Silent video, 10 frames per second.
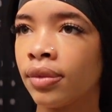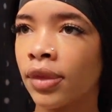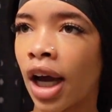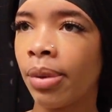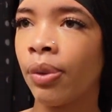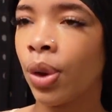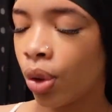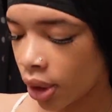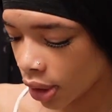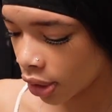I've
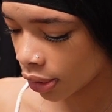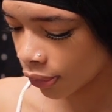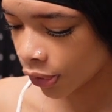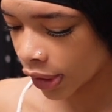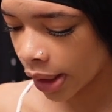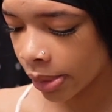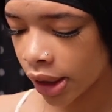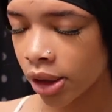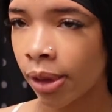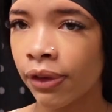recorded for 10
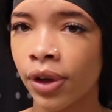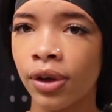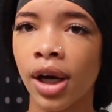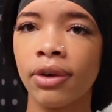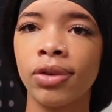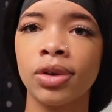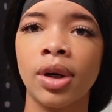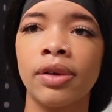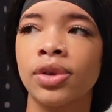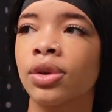minutes on my phone. How the fuck do I
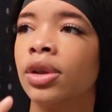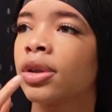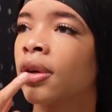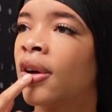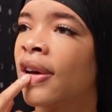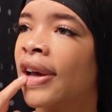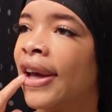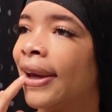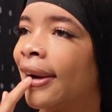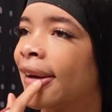have storage?
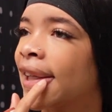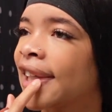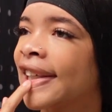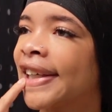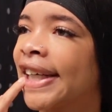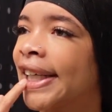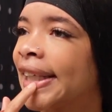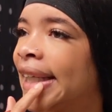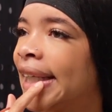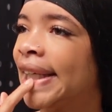And I just put like
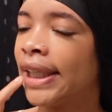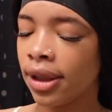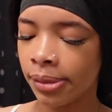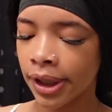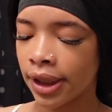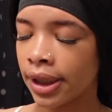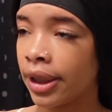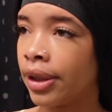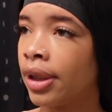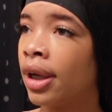a little bit
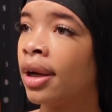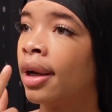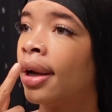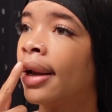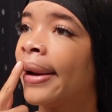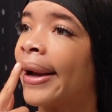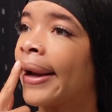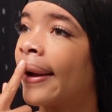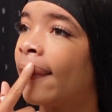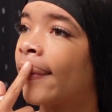there. Like
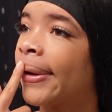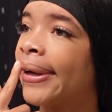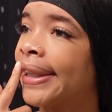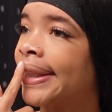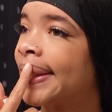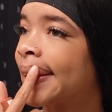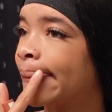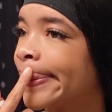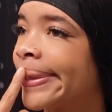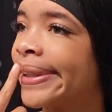a real little
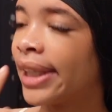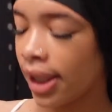bit.